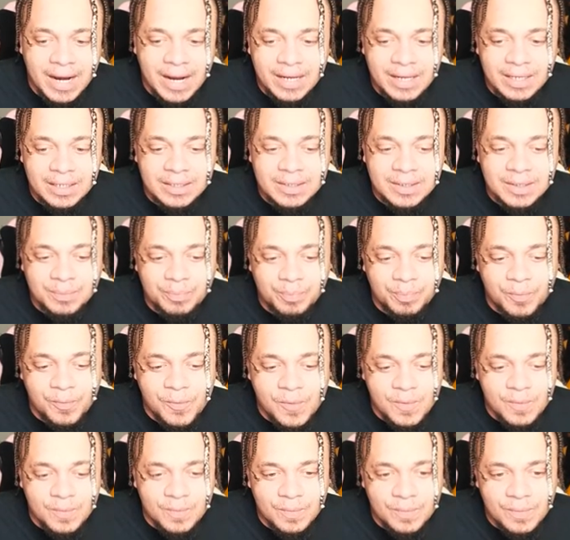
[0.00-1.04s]
it.
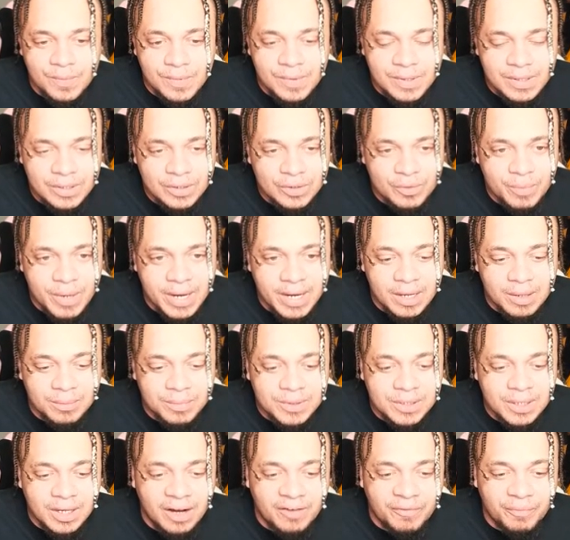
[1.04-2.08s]
You're making him
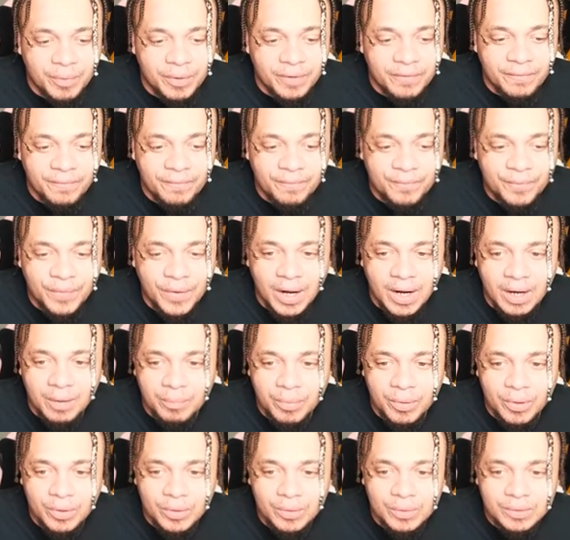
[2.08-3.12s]
tough, but fuck,
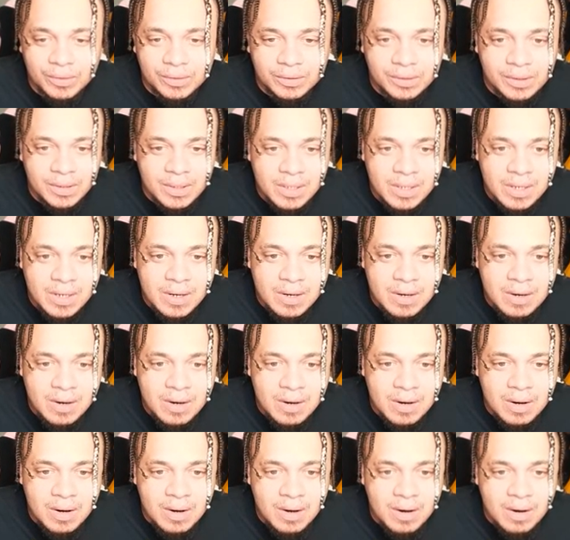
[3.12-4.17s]
bro.
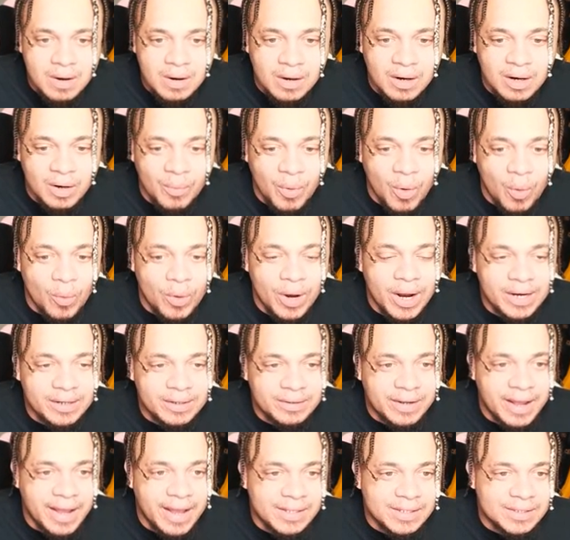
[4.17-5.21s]
Come on, we're not
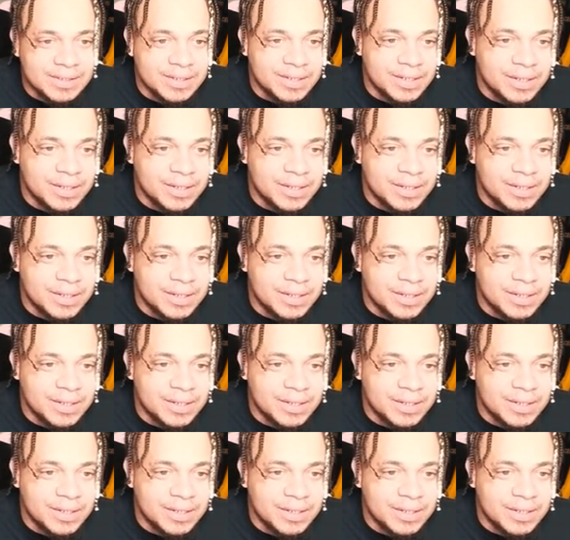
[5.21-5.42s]
dancing